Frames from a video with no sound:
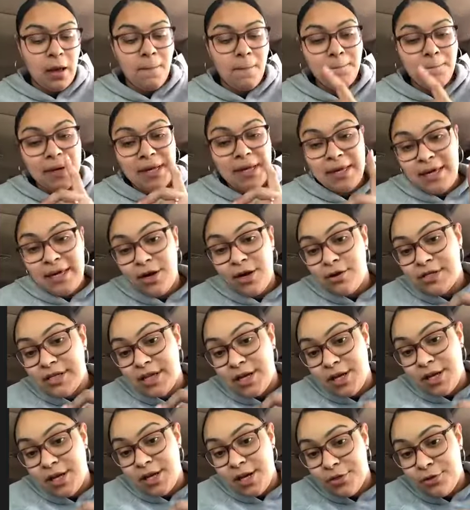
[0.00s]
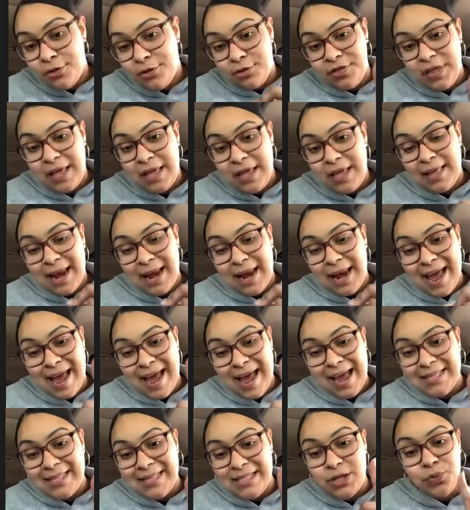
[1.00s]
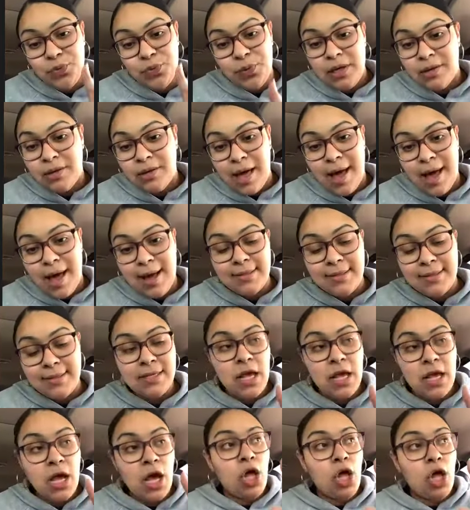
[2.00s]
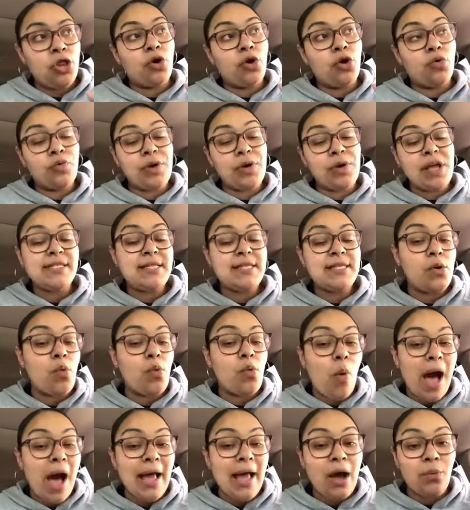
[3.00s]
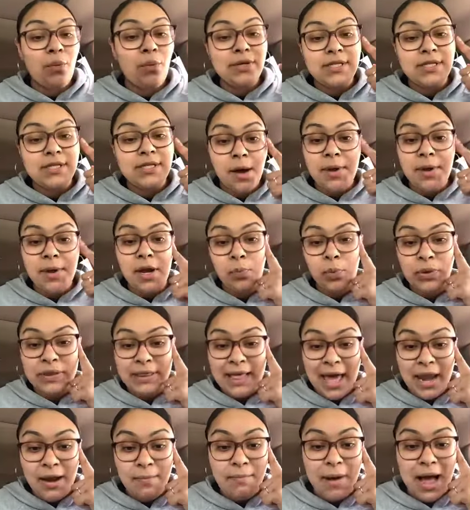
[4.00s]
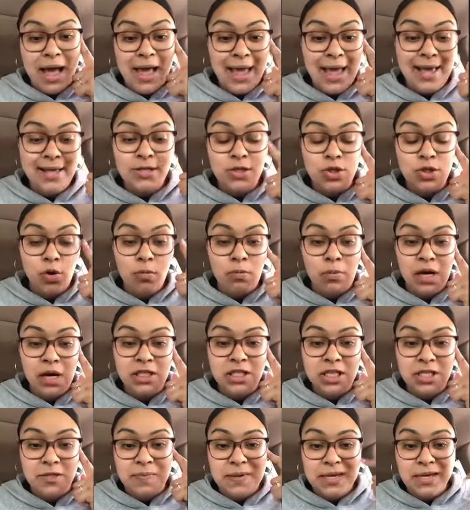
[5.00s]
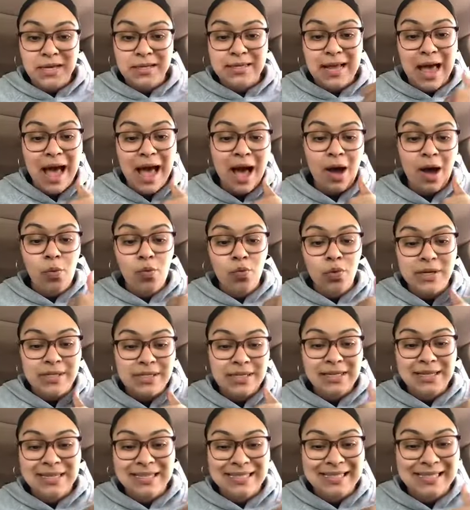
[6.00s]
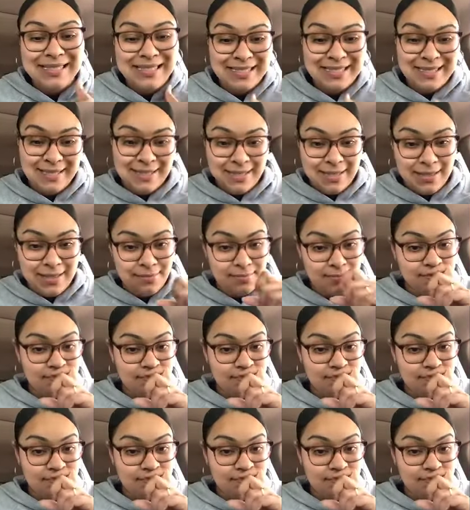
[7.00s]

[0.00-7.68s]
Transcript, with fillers: But here's another thing that I had to realize the reason why I was coming up with that in my head so much is because I wasn't consistent.